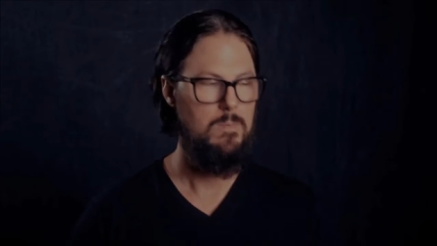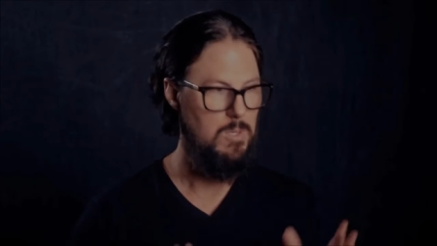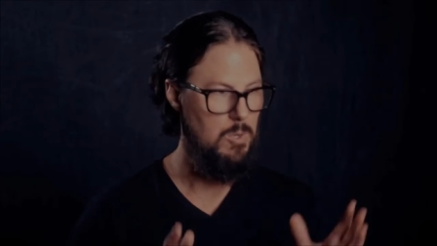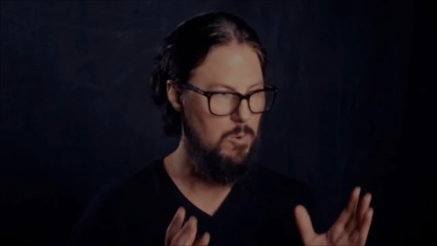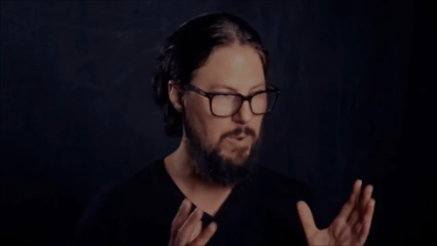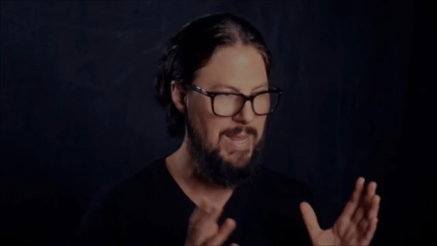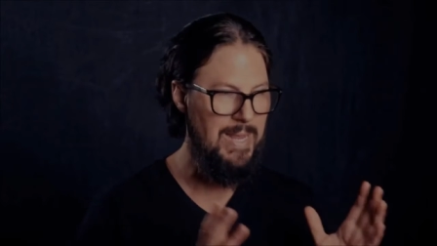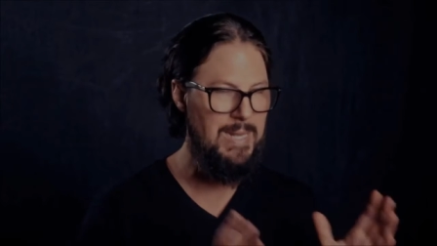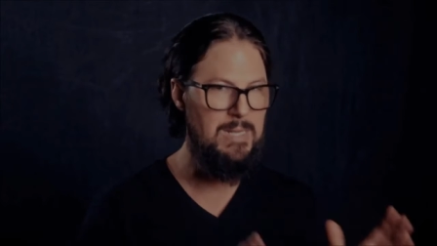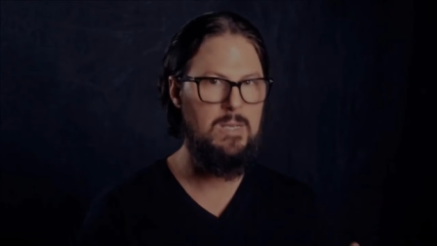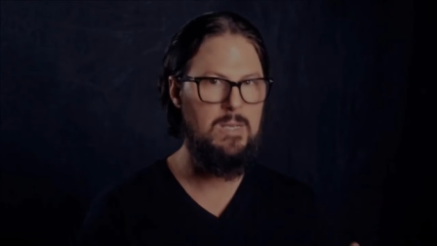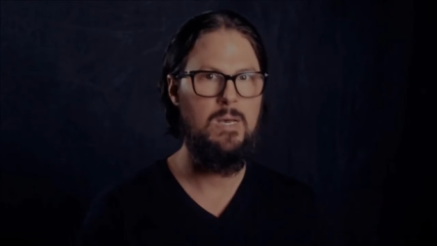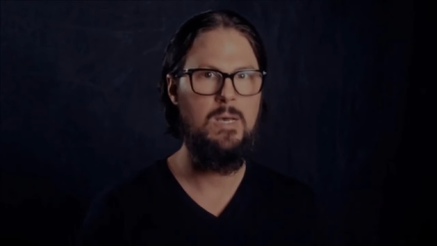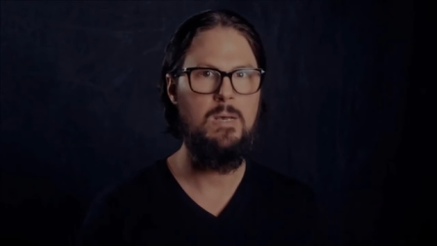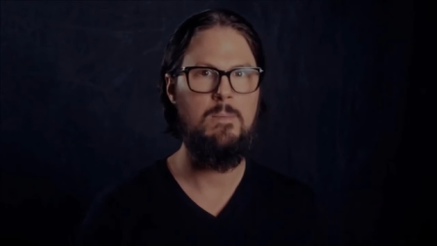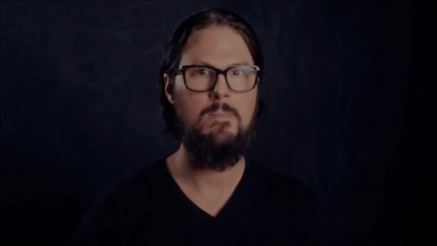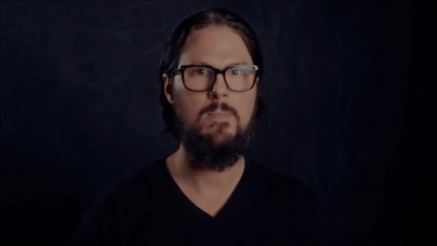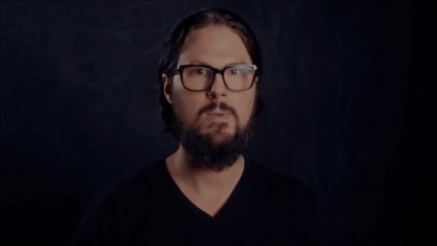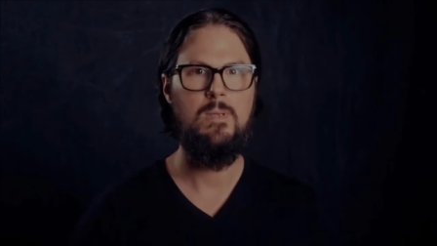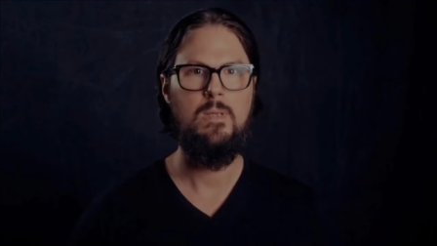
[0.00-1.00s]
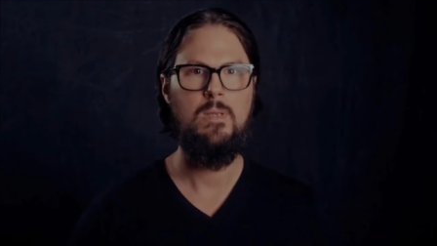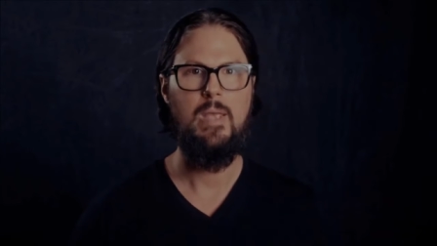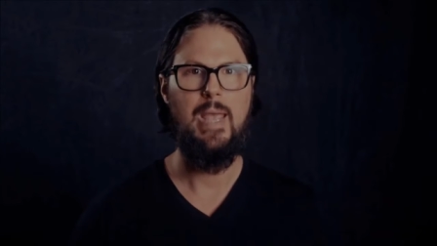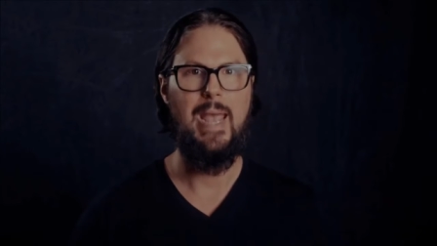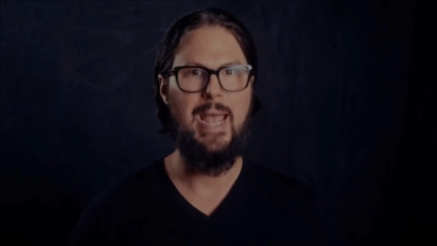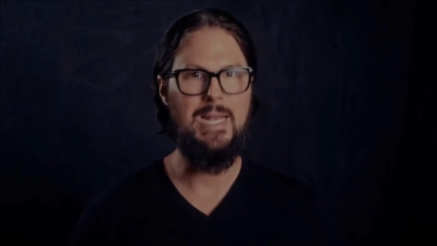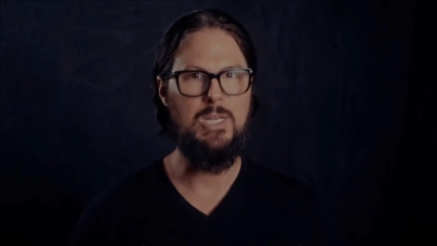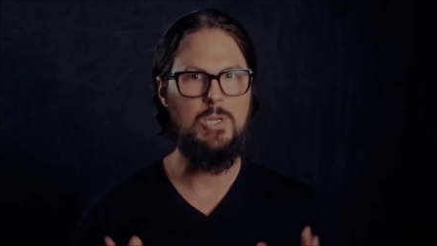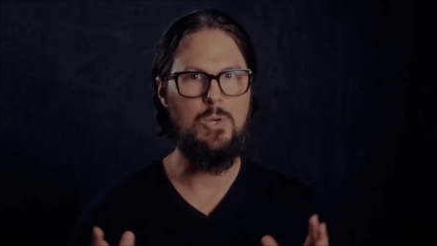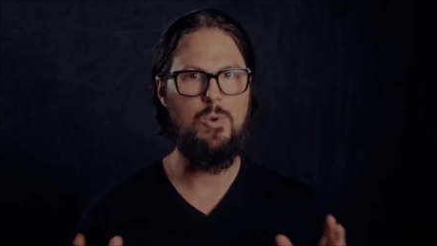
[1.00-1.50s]
your income,
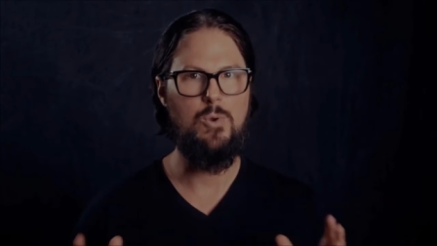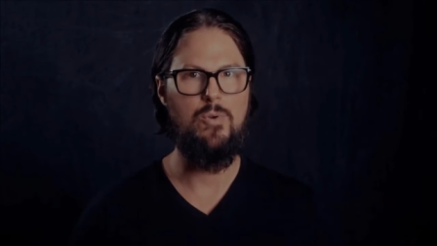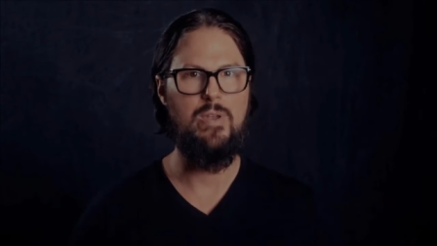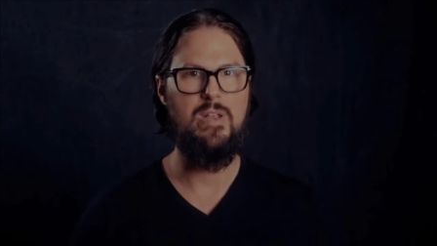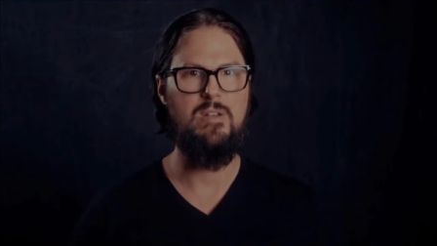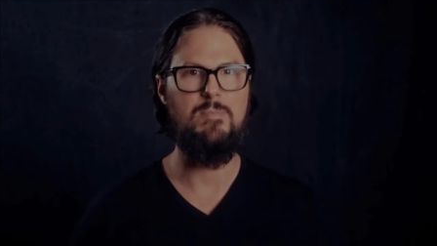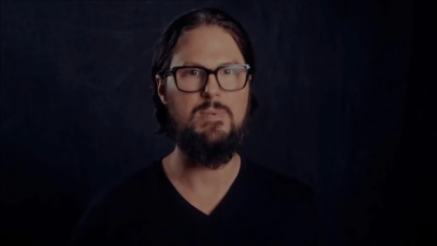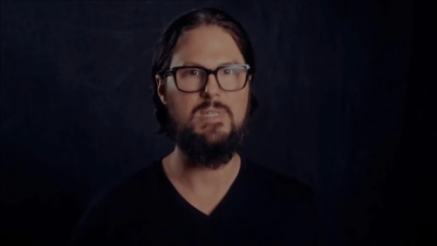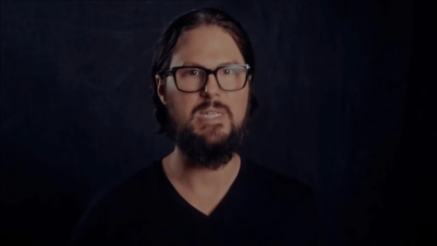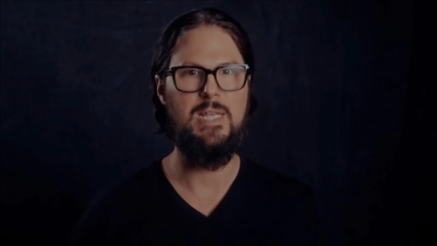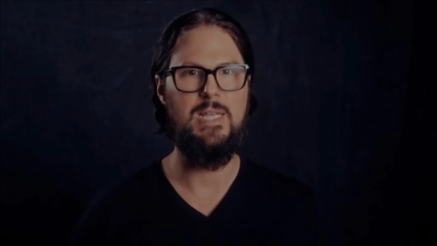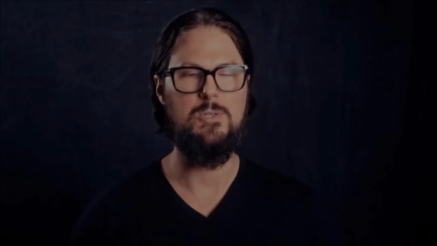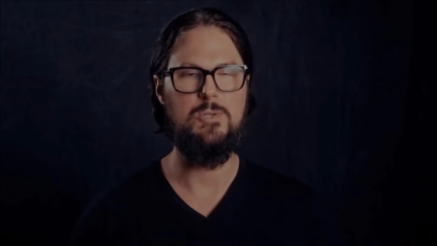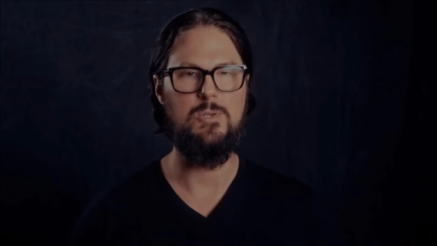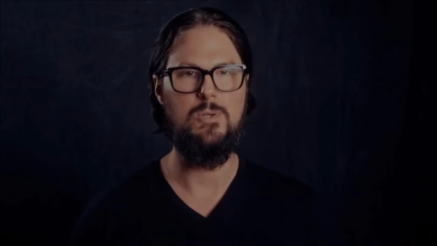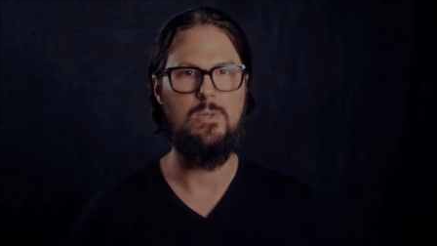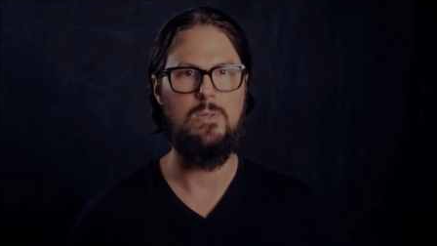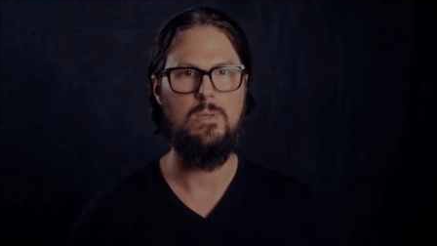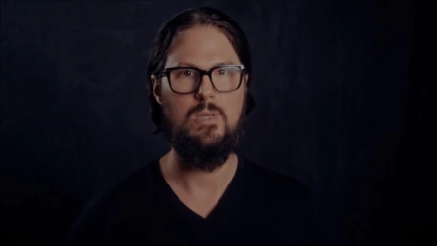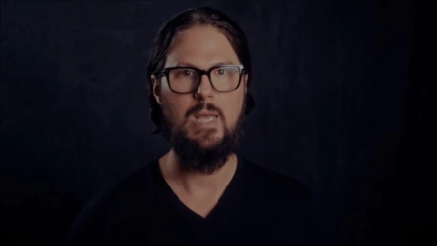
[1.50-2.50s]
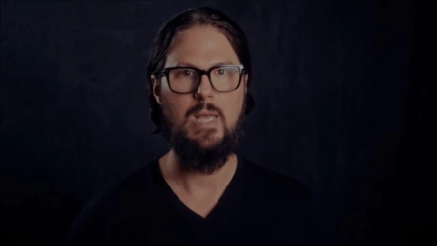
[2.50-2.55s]
and your creative potential.